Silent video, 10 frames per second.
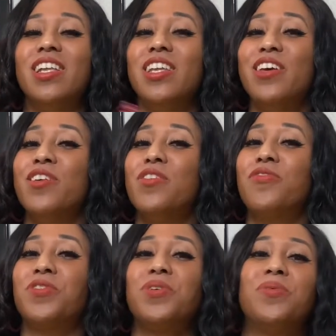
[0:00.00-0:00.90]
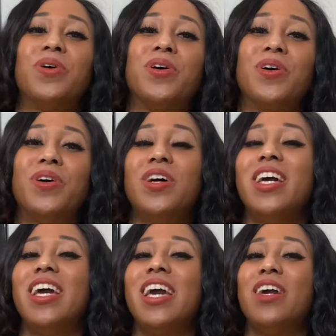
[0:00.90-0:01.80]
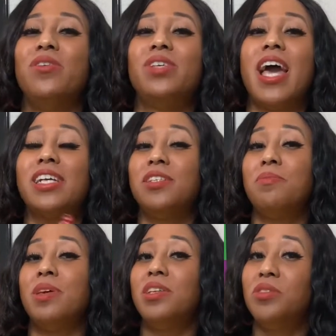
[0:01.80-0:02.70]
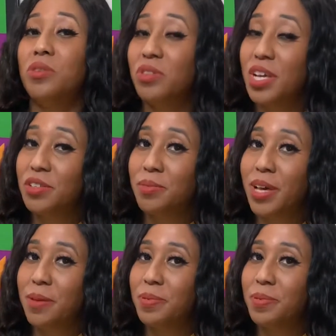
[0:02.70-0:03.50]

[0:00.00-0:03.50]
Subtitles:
leader of the free world, and who's actually been doing things with black